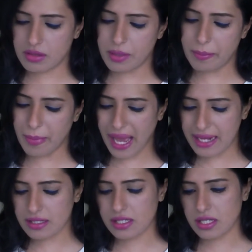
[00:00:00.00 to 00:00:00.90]
The
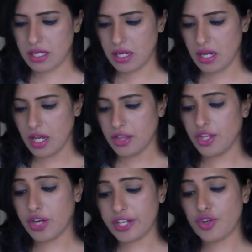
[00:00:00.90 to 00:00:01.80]
matte,
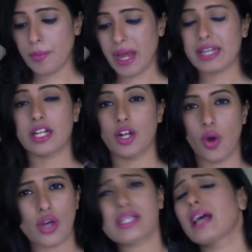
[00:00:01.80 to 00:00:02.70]
the retro matte
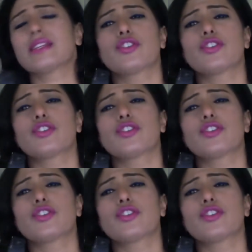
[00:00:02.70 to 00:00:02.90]
gloss.